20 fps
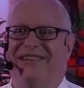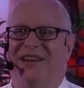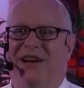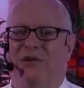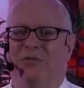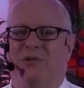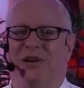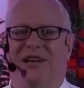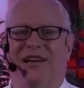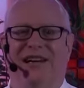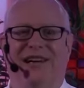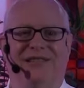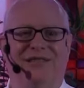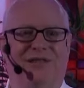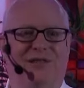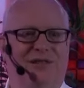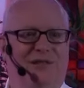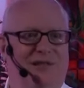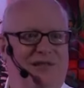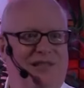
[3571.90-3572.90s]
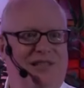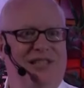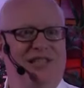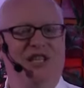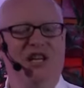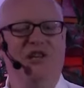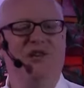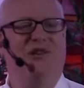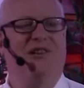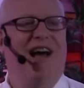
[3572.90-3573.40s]
Now, we're going to
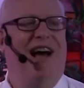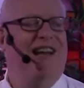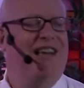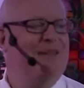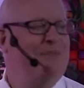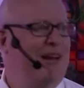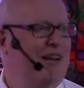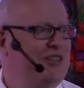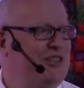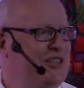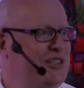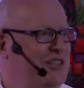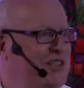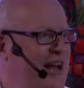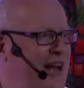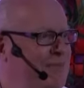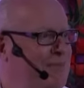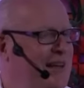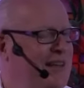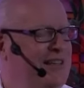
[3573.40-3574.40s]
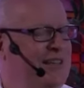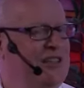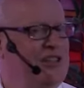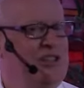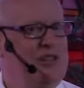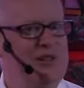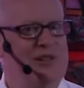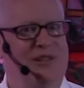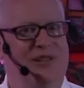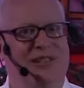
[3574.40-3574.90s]
continue talking about church hot button
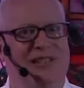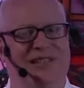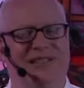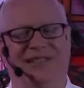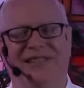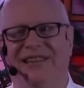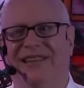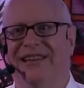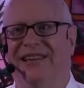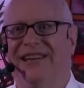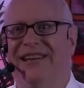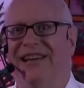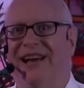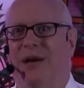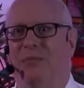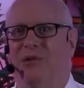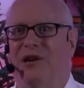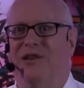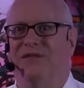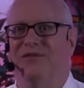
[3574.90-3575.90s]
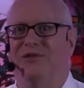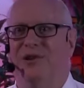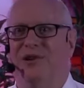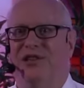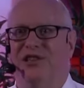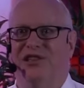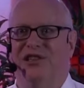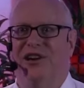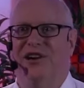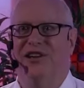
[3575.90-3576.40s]
issues, and I'm looking
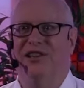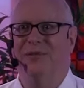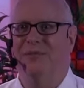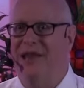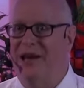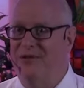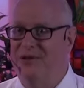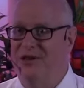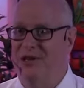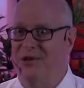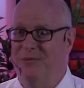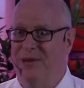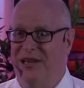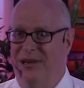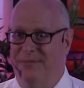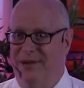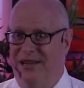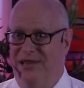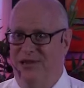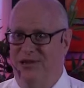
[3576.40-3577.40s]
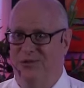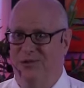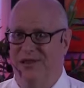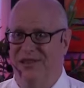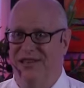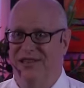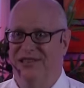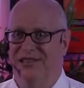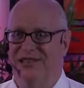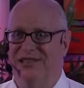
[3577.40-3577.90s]
forward to sharing some of that with you. But let me close
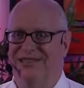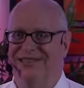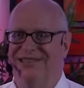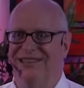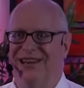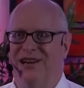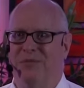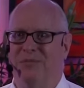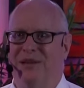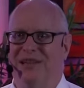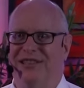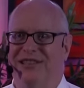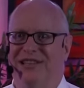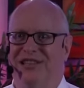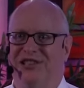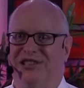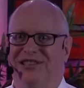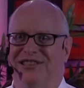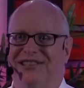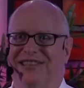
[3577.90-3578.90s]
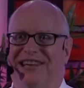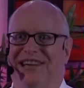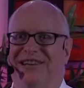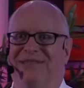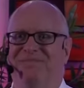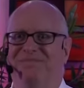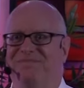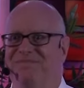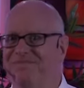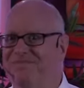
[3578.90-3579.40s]
with this in our benediction
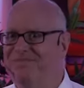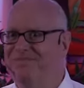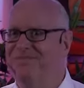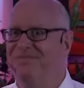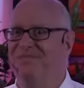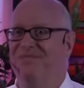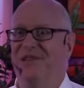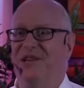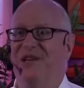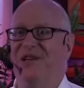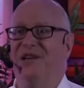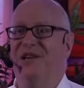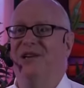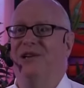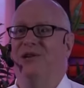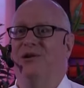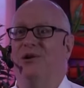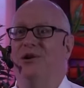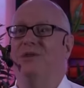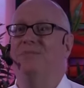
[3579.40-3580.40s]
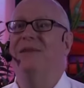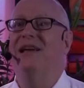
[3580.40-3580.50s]
today Lord,